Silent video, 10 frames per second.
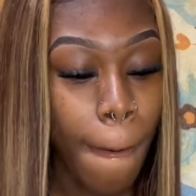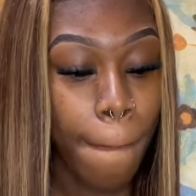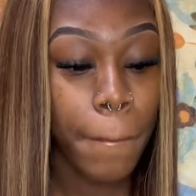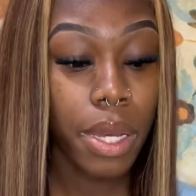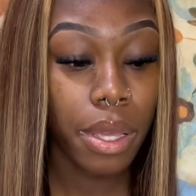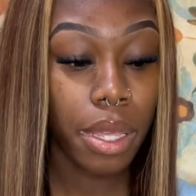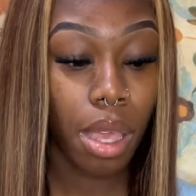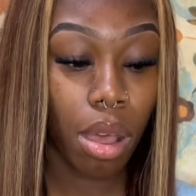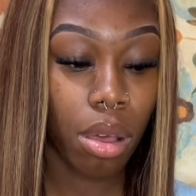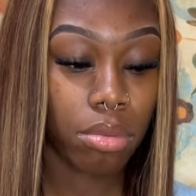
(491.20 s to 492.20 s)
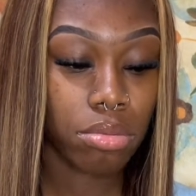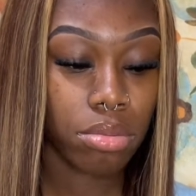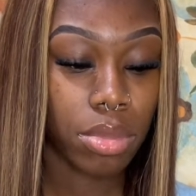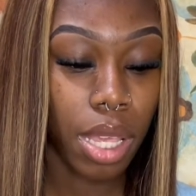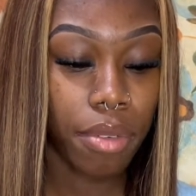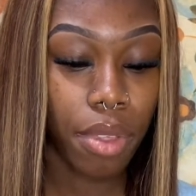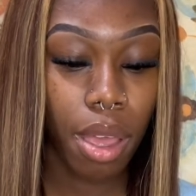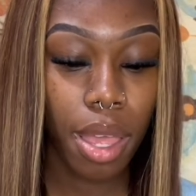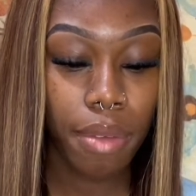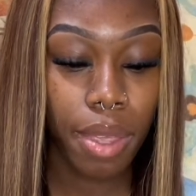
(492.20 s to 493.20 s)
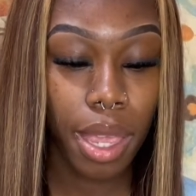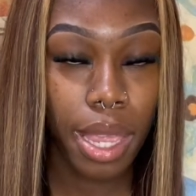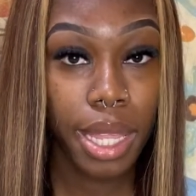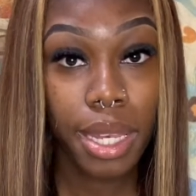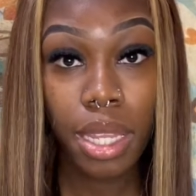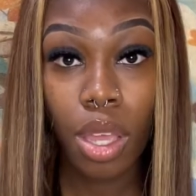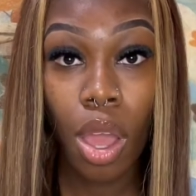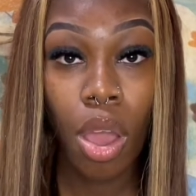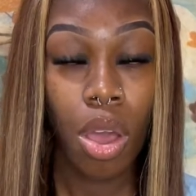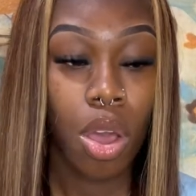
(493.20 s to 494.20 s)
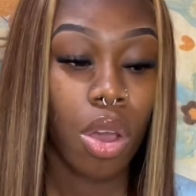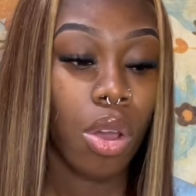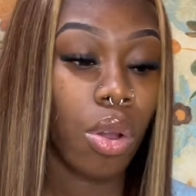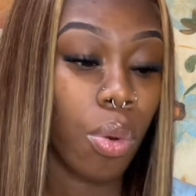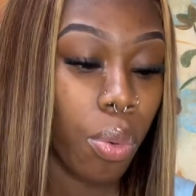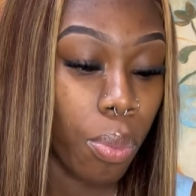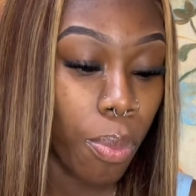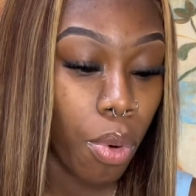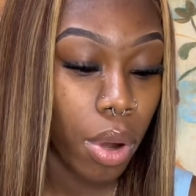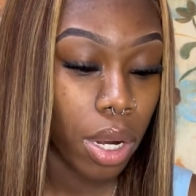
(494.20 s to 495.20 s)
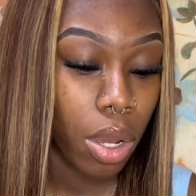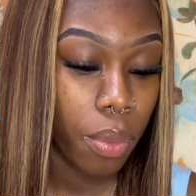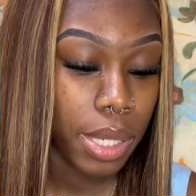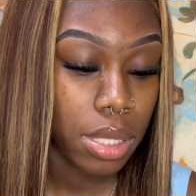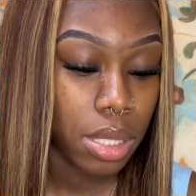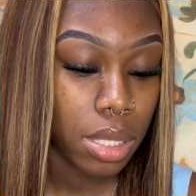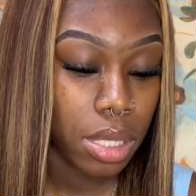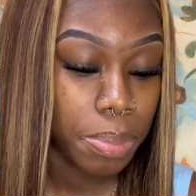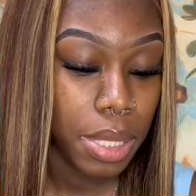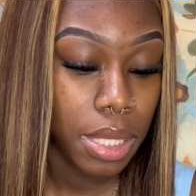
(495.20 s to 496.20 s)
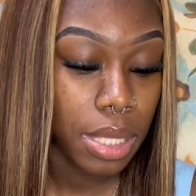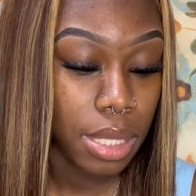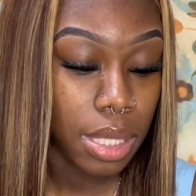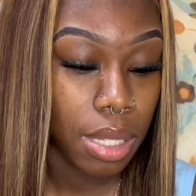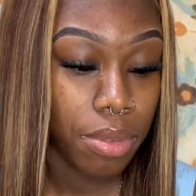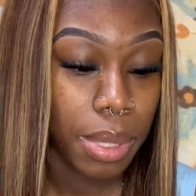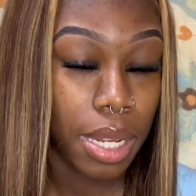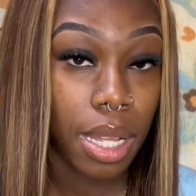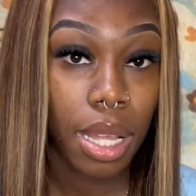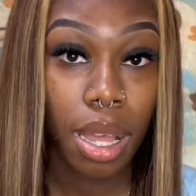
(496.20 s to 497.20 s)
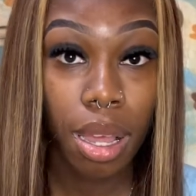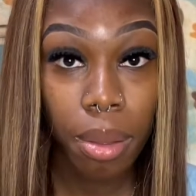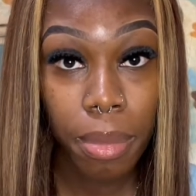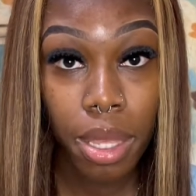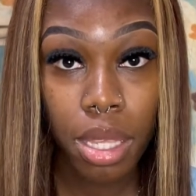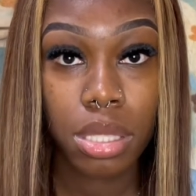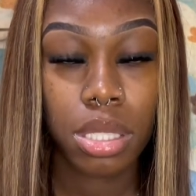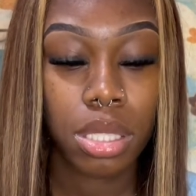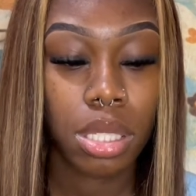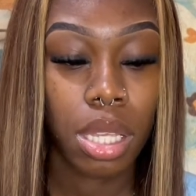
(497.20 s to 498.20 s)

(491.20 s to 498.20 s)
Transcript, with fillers: But y'all, if y'all have any more questions, please leave them in the comments.